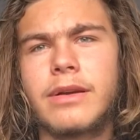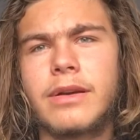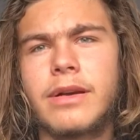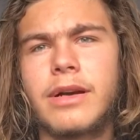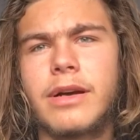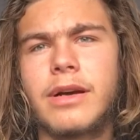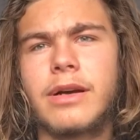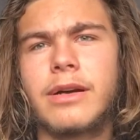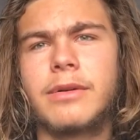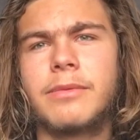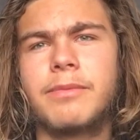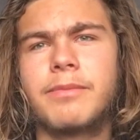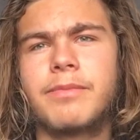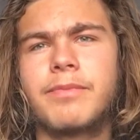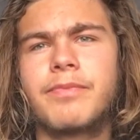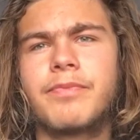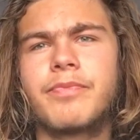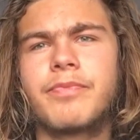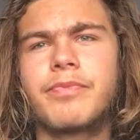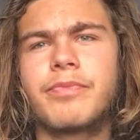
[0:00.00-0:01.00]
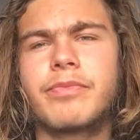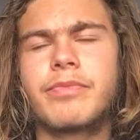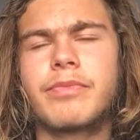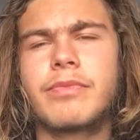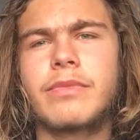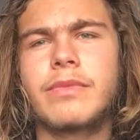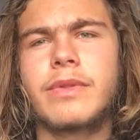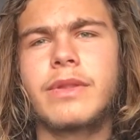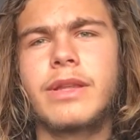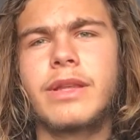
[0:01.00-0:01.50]

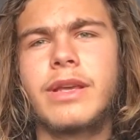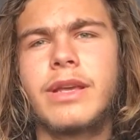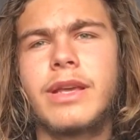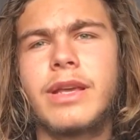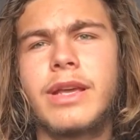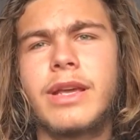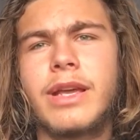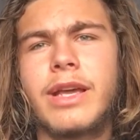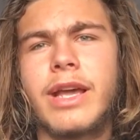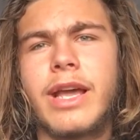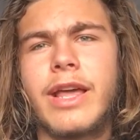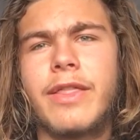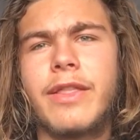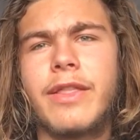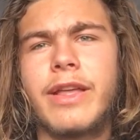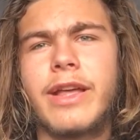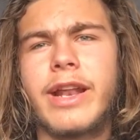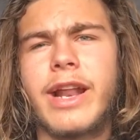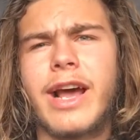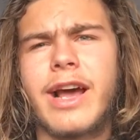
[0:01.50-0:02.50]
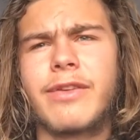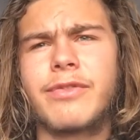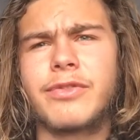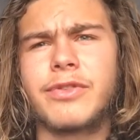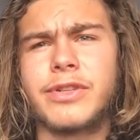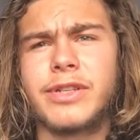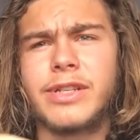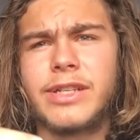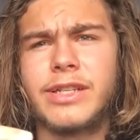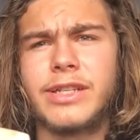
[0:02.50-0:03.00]
And then after
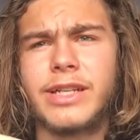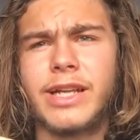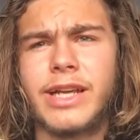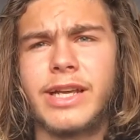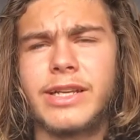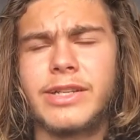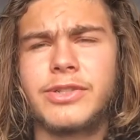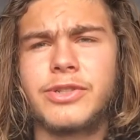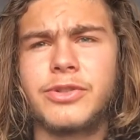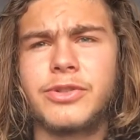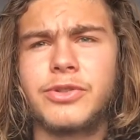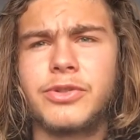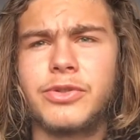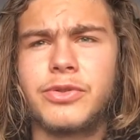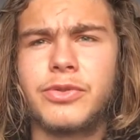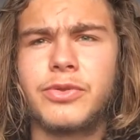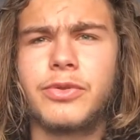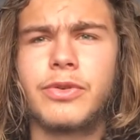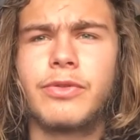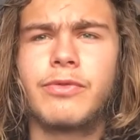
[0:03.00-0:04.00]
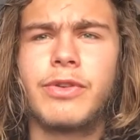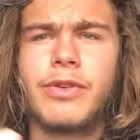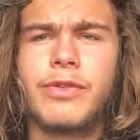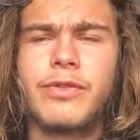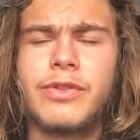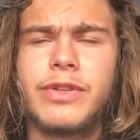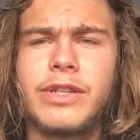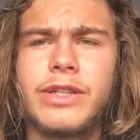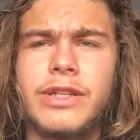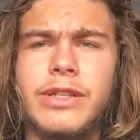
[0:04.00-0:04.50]
10 days, you'll do
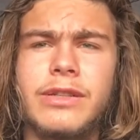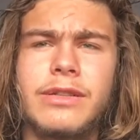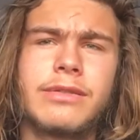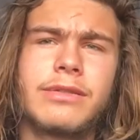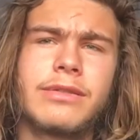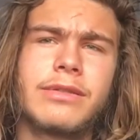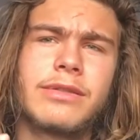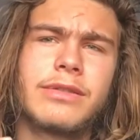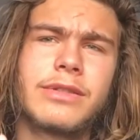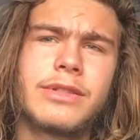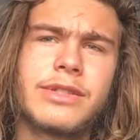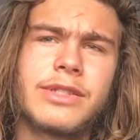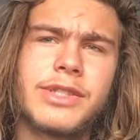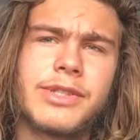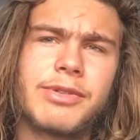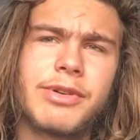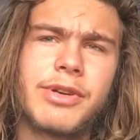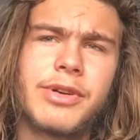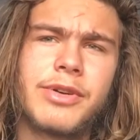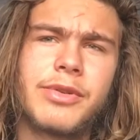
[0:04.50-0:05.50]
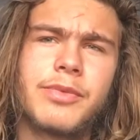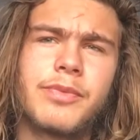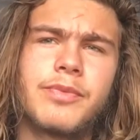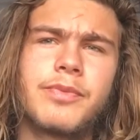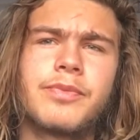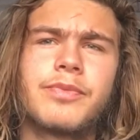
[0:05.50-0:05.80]
50 to 0,